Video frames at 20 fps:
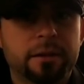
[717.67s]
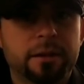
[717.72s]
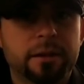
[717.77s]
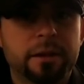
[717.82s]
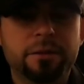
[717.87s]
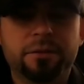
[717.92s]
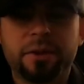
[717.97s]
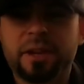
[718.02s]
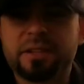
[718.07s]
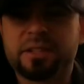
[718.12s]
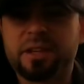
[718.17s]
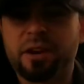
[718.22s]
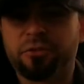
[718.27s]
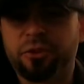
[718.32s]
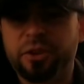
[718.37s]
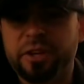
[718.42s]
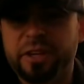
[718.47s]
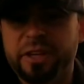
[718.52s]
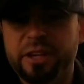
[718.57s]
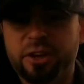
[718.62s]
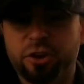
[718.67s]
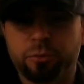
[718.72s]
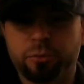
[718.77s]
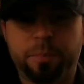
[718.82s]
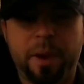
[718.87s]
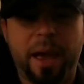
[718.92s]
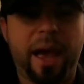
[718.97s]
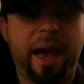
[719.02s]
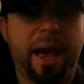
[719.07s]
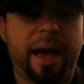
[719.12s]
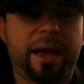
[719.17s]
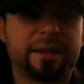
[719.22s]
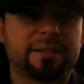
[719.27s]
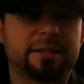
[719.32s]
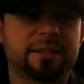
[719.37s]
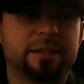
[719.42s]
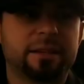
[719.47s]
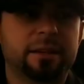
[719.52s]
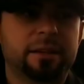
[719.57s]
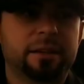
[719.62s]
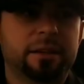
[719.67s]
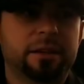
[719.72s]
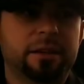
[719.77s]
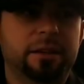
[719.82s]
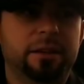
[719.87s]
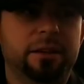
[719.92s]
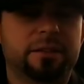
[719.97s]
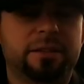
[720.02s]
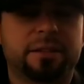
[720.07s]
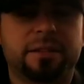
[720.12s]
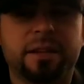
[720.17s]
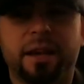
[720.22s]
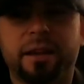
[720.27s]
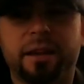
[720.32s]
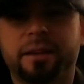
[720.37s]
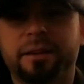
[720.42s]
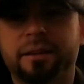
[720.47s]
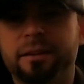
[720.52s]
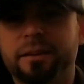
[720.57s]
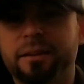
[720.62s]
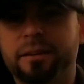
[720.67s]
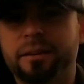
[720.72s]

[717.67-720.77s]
Even as every year passed, you said,